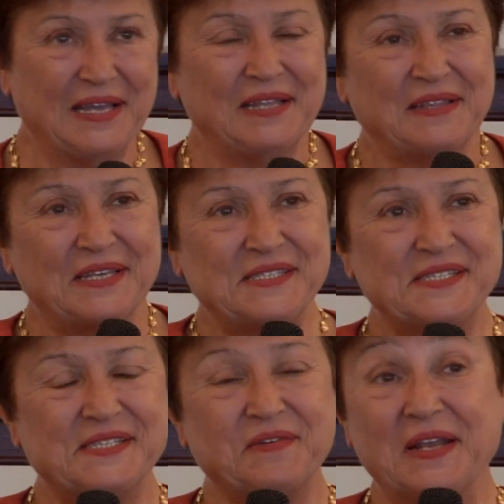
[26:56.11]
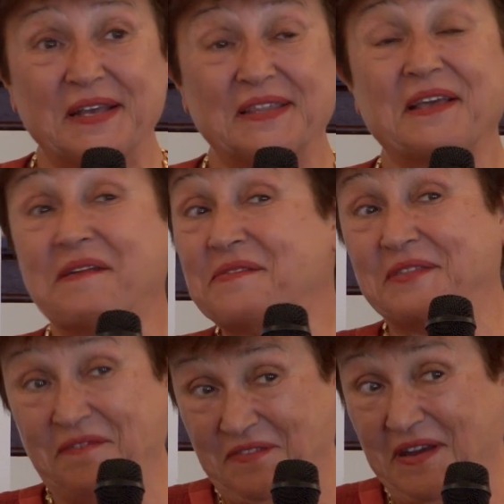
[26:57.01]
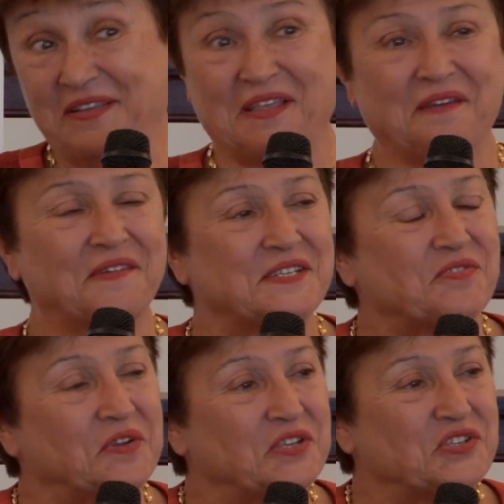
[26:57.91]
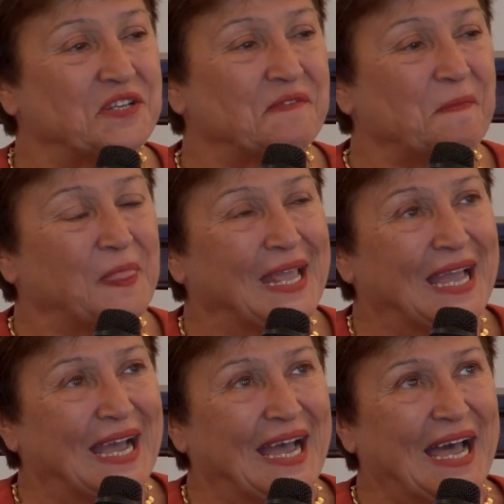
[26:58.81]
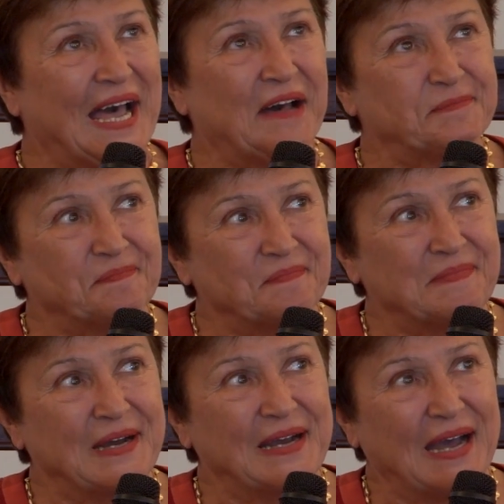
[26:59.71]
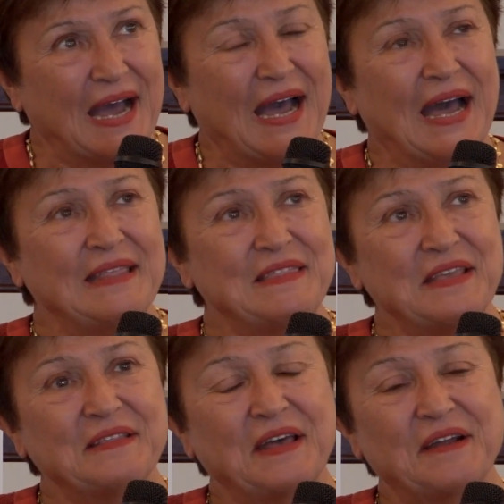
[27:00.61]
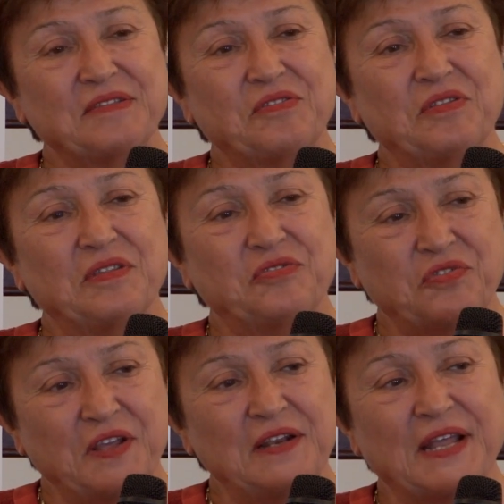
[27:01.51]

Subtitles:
This is really a very diverse region. I think there are 3